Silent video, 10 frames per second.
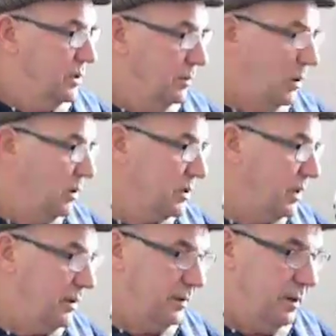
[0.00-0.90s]
The
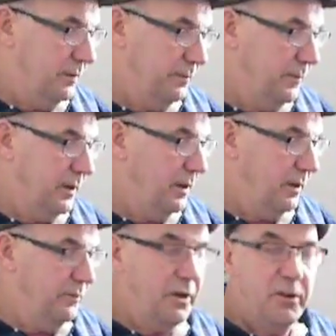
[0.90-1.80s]
tomatoes are
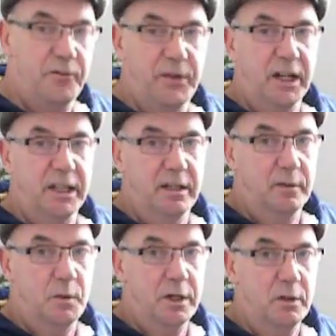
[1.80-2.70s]
very
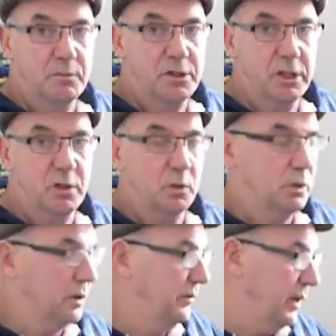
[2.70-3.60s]
fickly where it comes to the
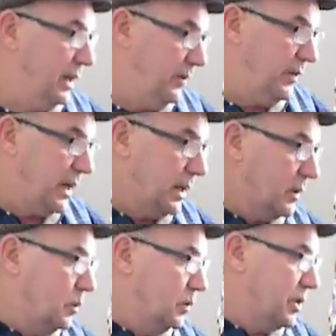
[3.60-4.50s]
cold. If they
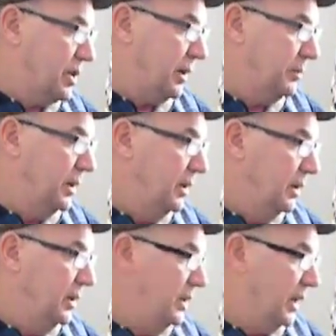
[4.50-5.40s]
get a cold snap,
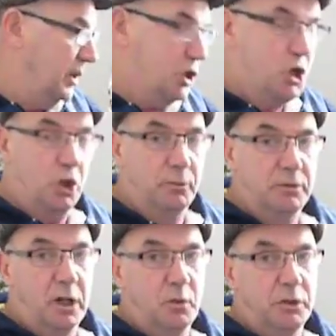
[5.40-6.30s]
you can shut
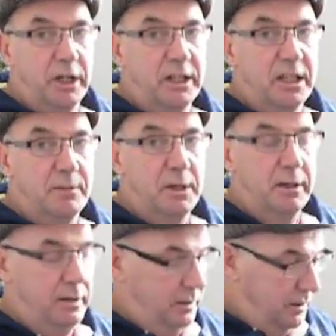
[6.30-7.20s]
them down. You can give
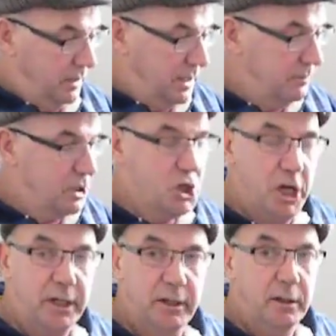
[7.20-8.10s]
them a
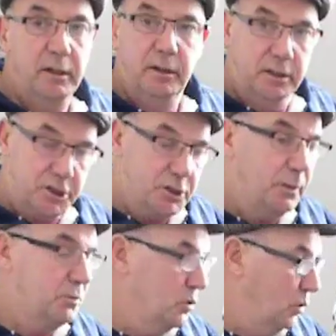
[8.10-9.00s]
check. They'll
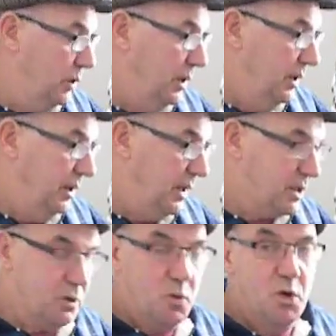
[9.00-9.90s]
stop growing,
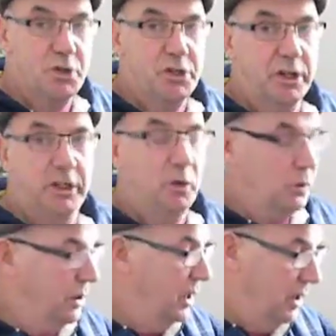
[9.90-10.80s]
and that's the worst thing.
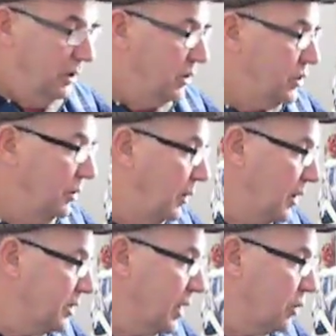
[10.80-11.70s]
You don't, because
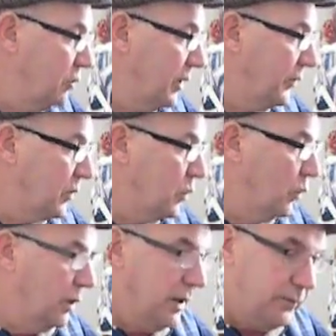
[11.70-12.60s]
tomatoes are great
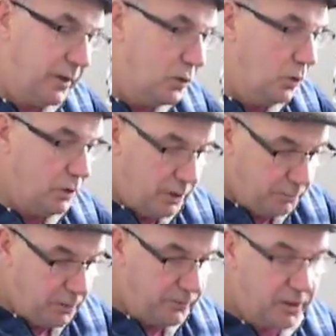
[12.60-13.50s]
for growing. If they're grown
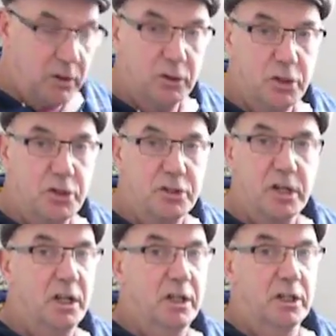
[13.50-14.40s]
in the perfect
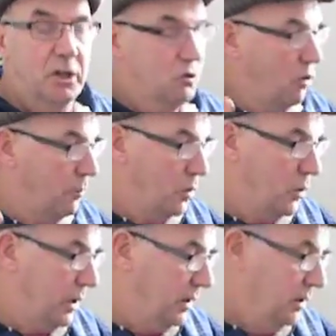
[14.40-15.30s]
conditions, they'll
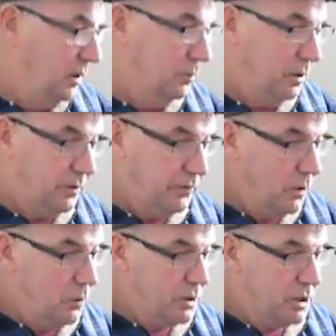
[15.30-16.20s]
romp away. And within
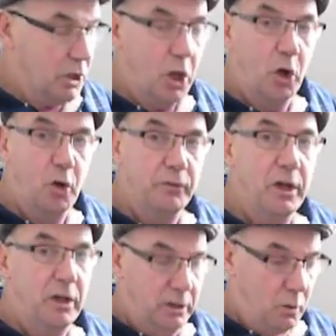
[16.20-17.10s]
a few weeks,
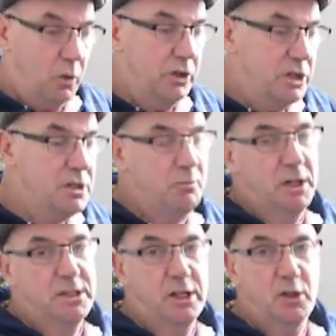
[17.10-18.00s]
they're one of these
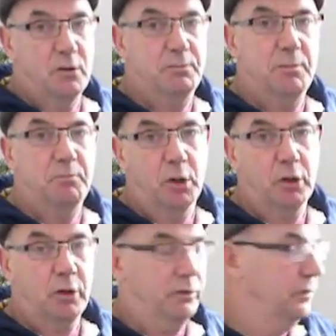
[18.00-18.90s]
plants that love being
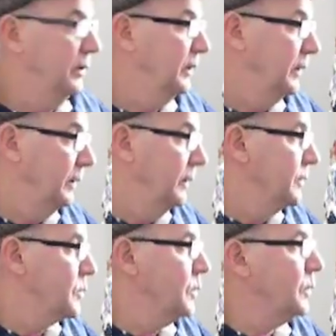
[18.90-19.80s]
potted off.
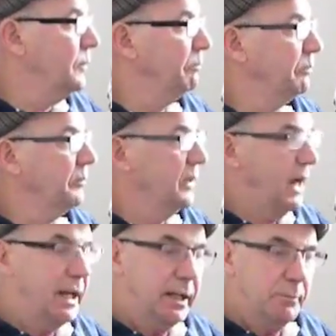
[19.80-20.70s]
So
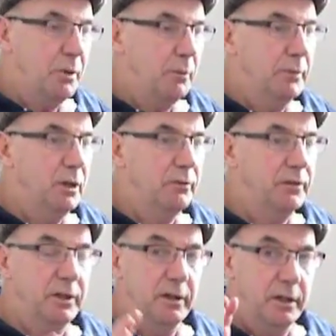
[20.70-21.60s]
I like to pot mine
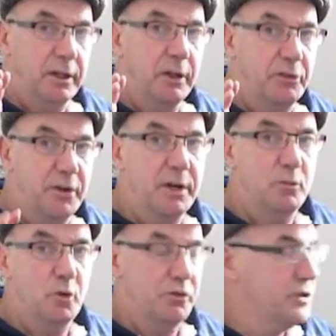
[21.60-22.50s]
off into
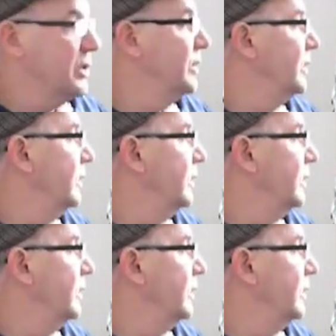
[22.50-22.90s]
3 moves.